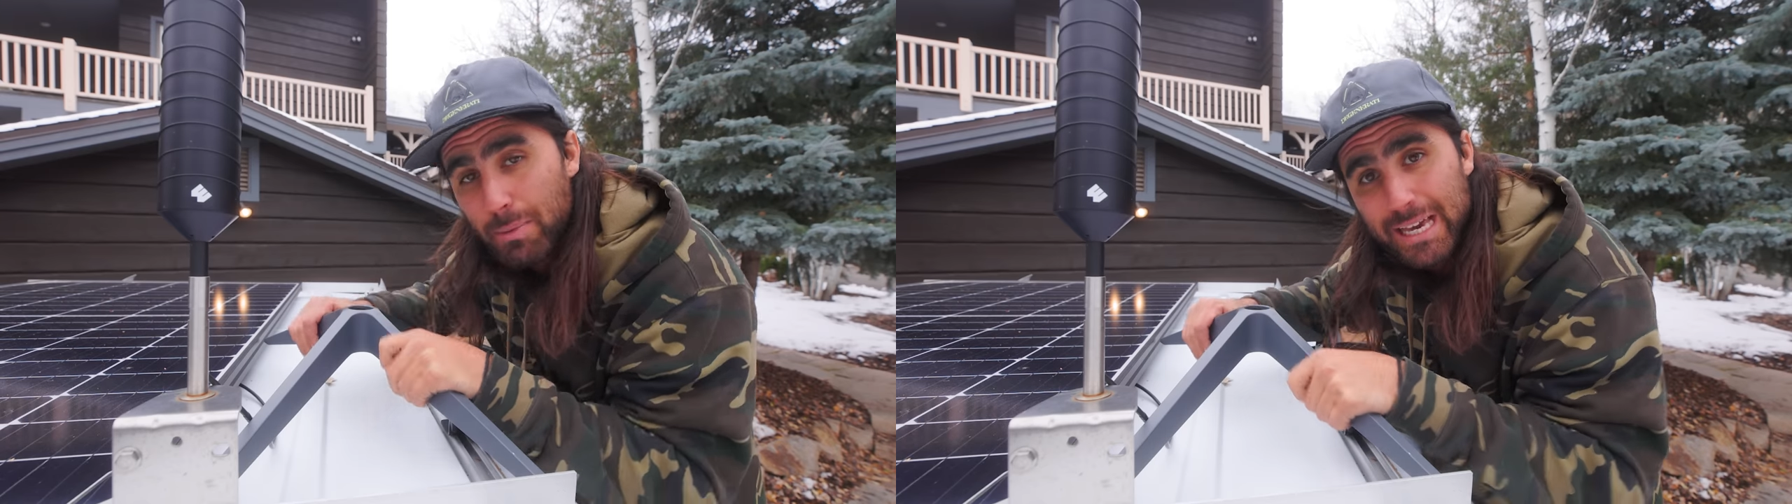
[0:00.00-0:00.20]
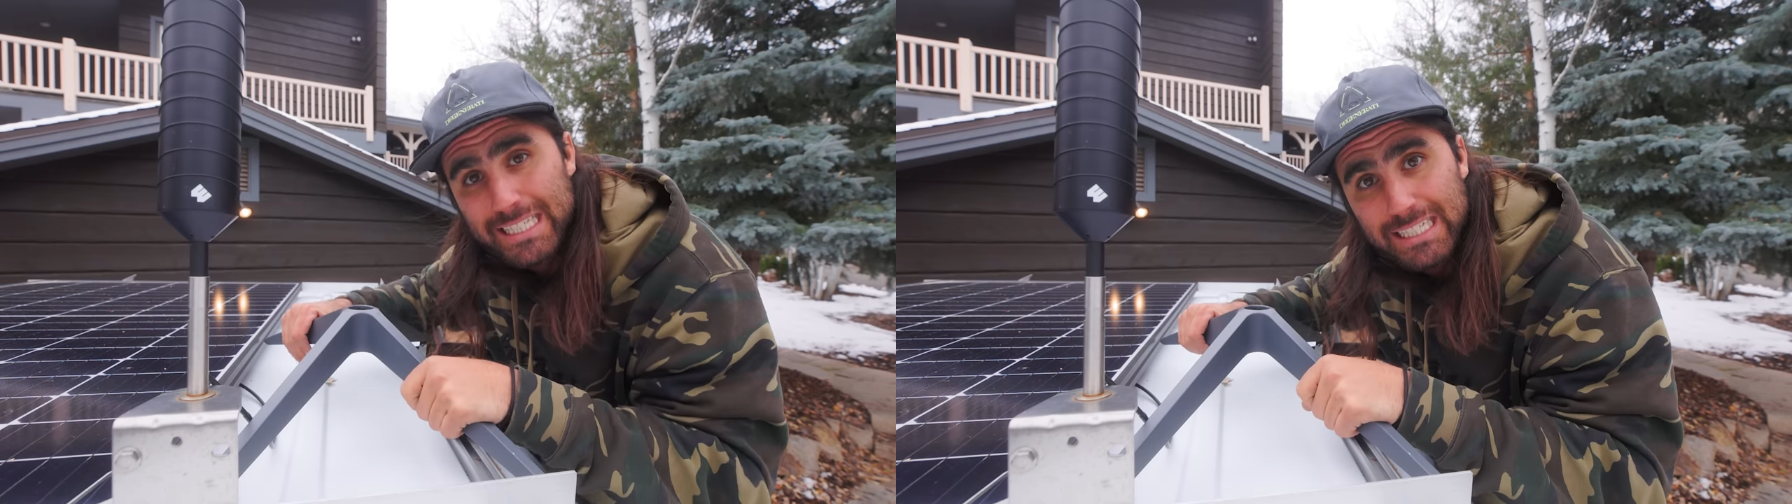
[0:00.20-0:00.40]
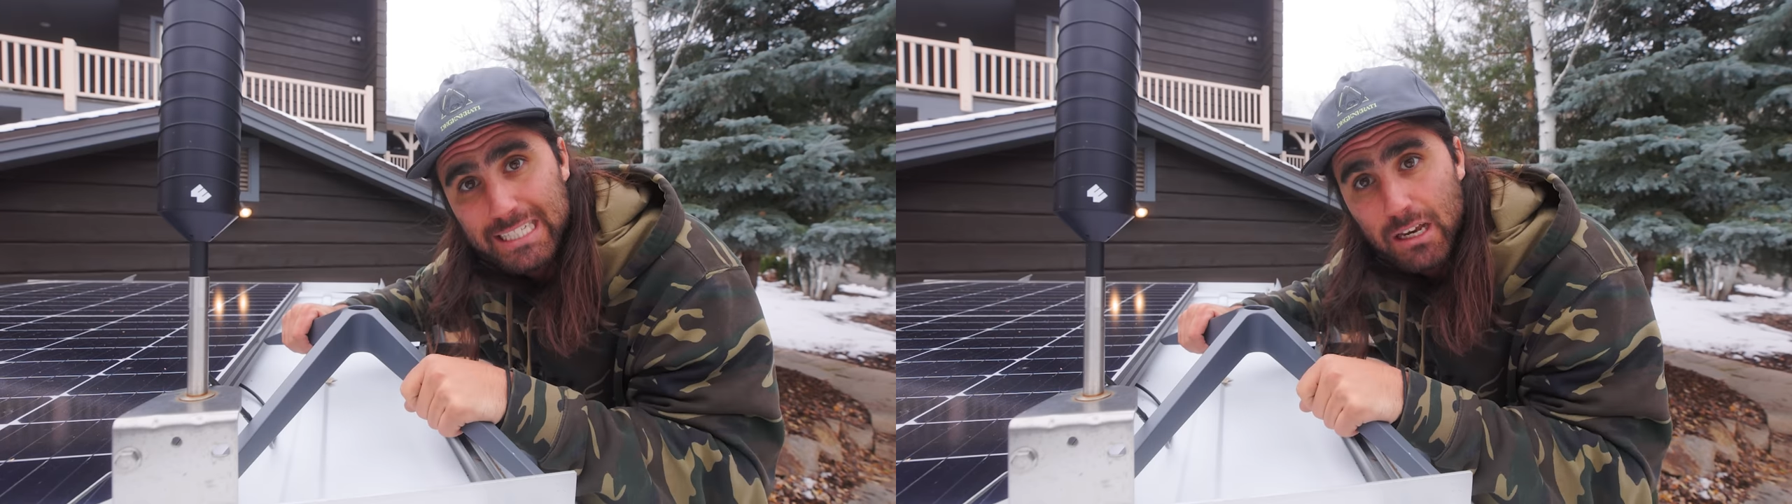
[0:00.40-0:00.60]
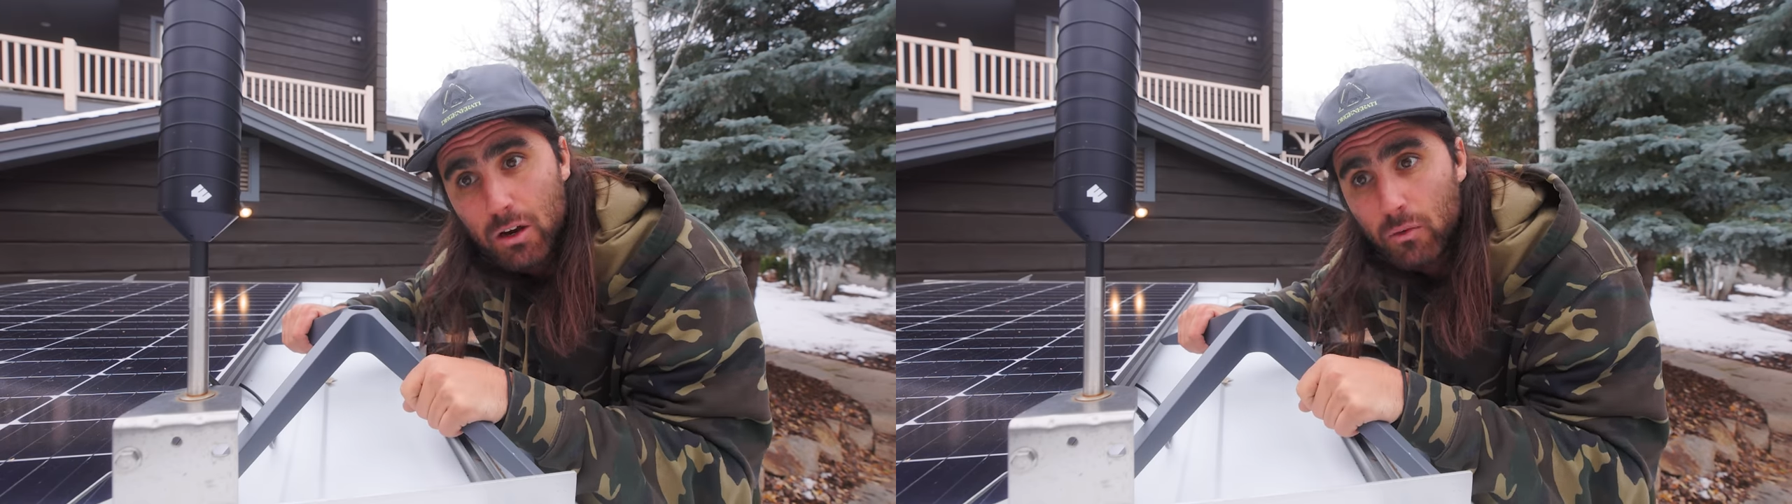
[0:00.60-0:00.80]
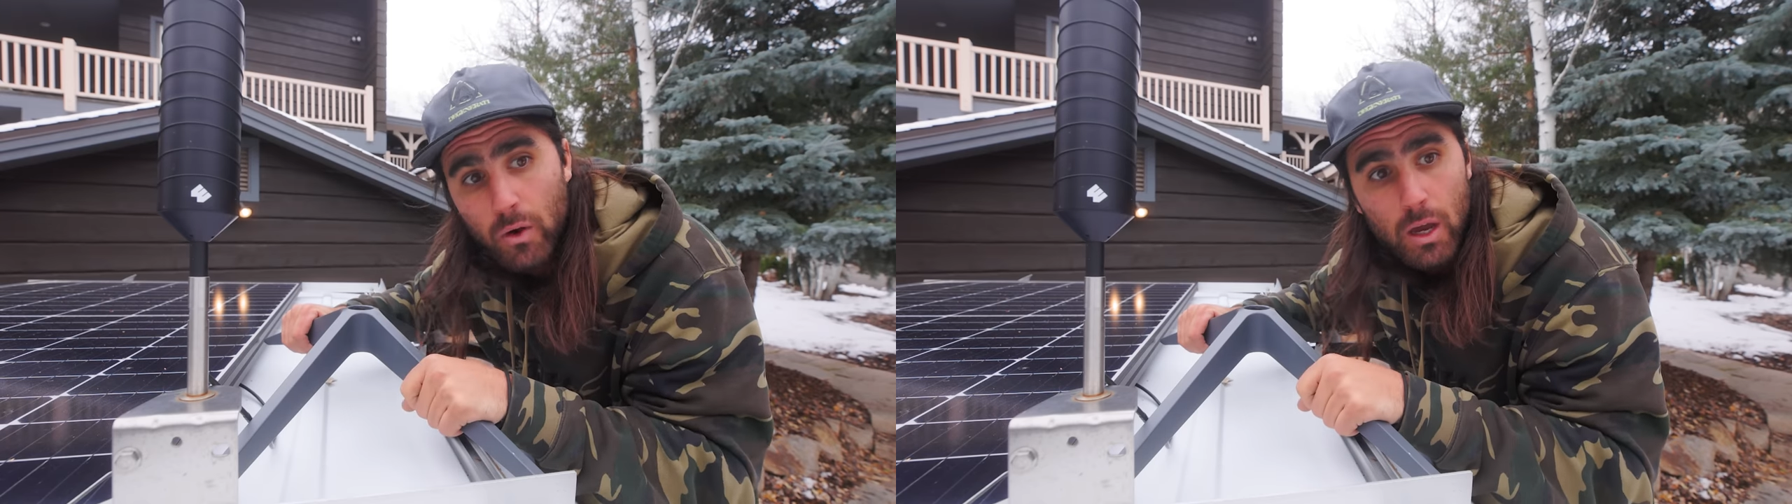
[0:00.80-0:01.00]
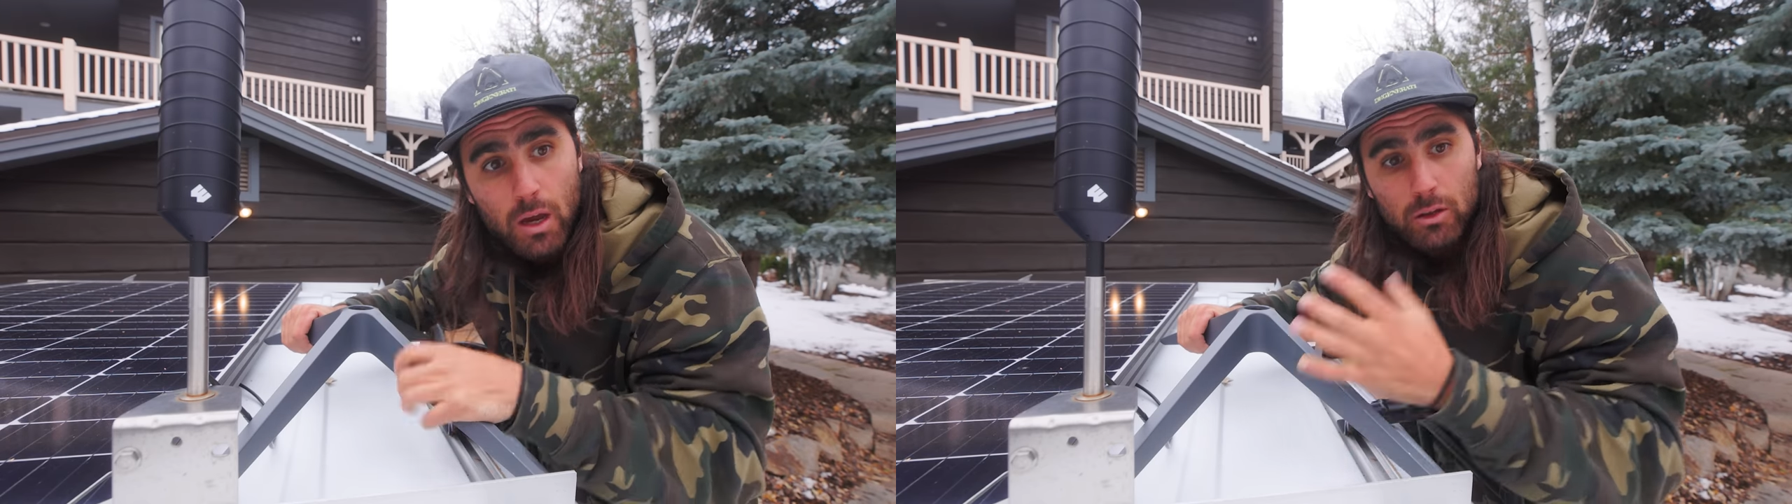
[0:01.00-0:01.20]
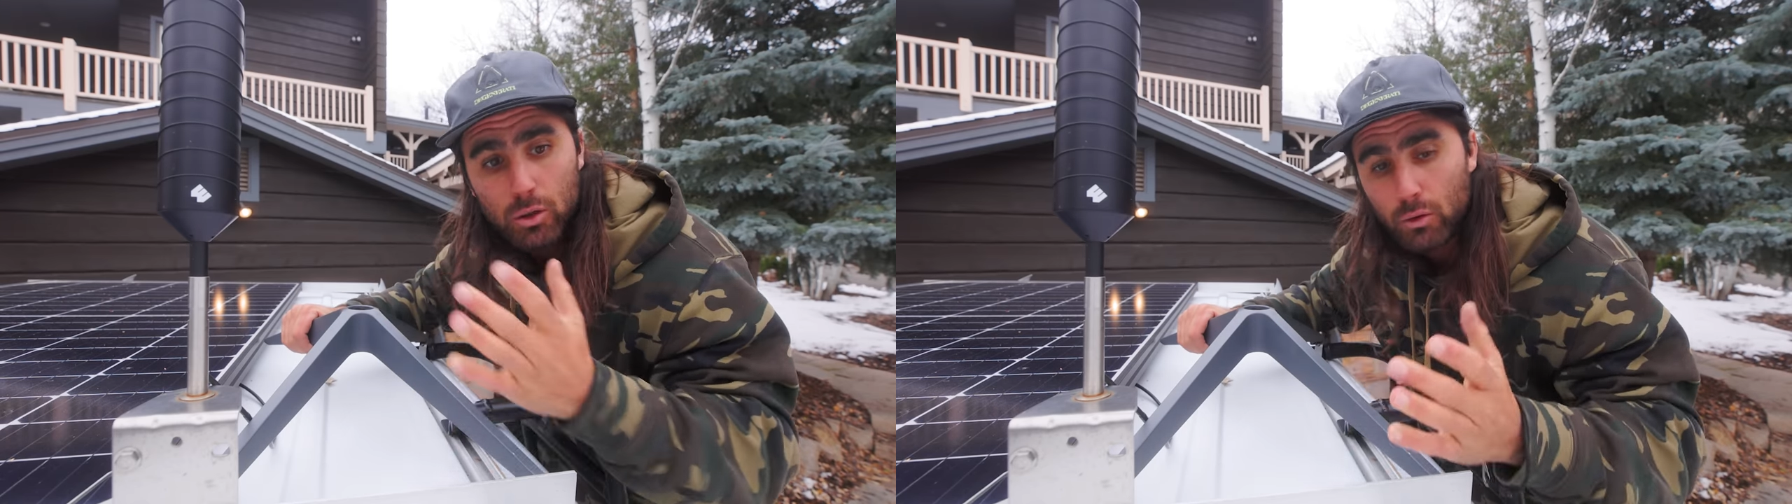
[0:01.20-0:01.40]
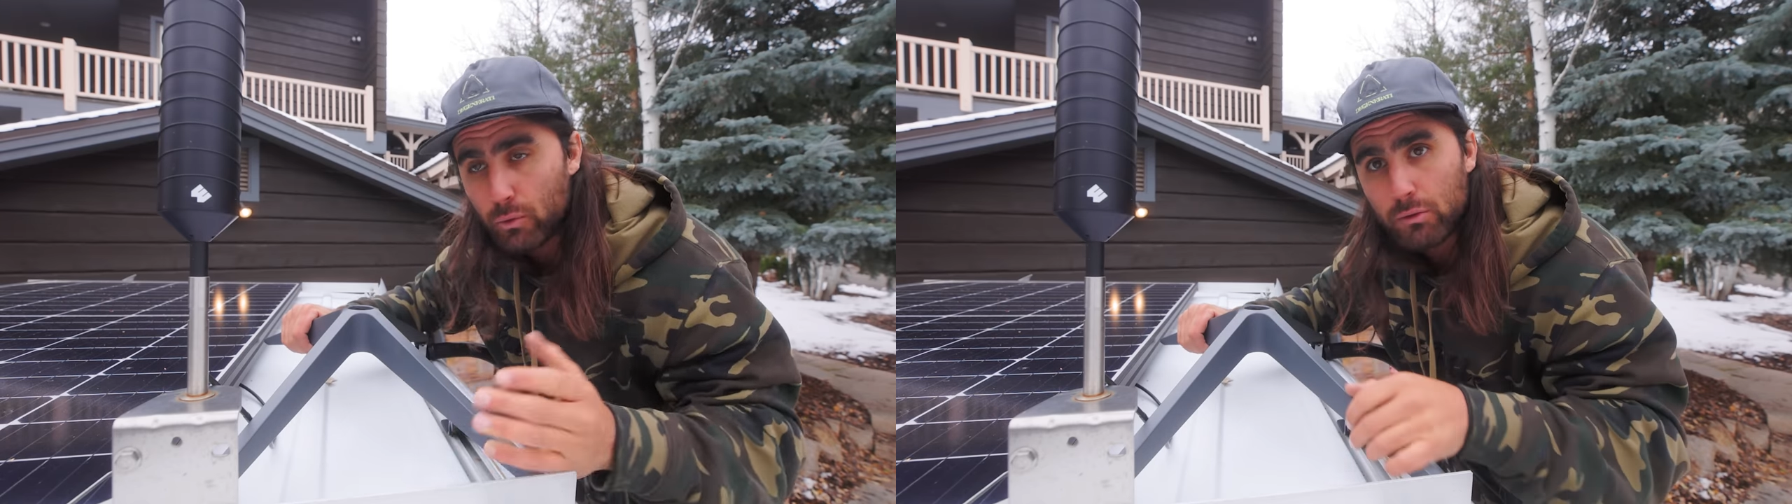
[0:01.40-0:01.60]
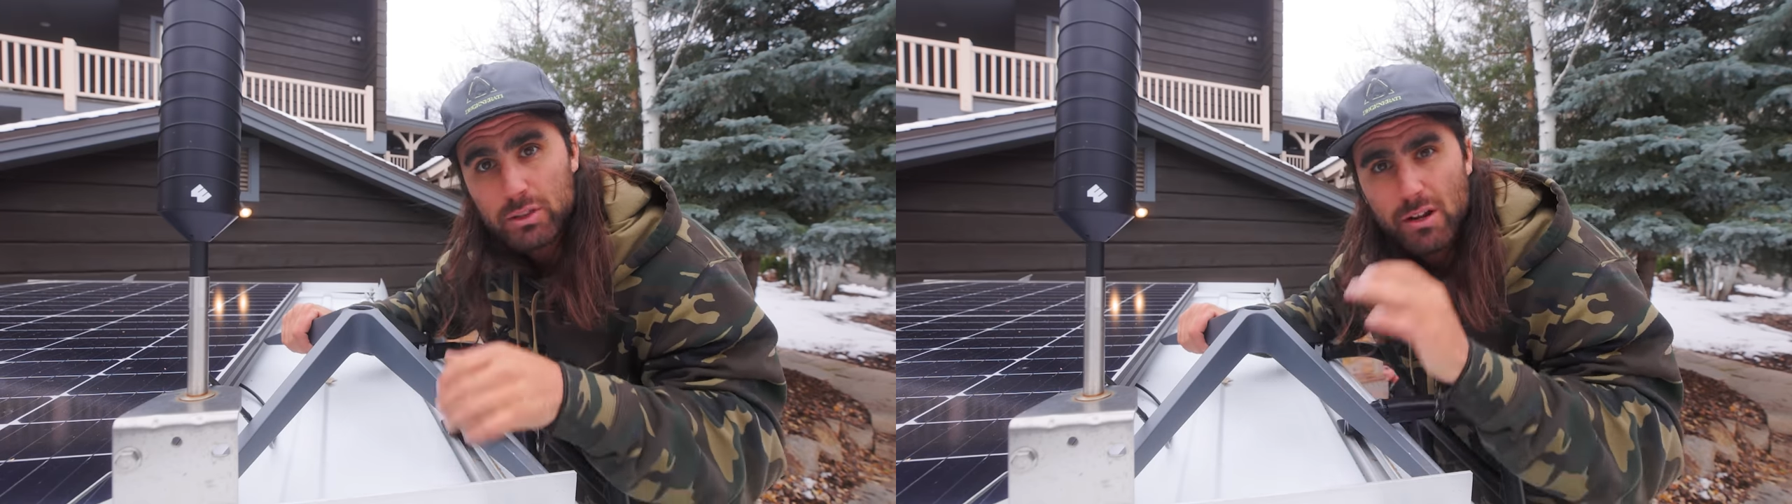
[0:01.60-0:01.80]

base itself to the roof,